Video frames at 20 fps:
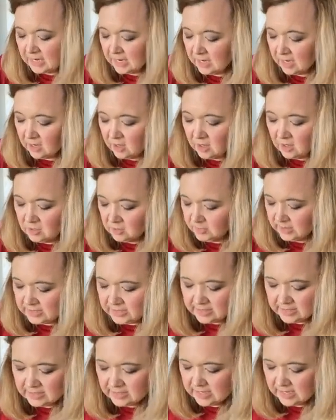And I
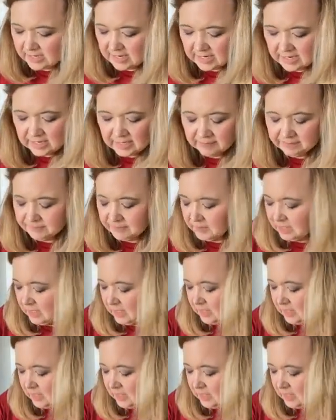always say,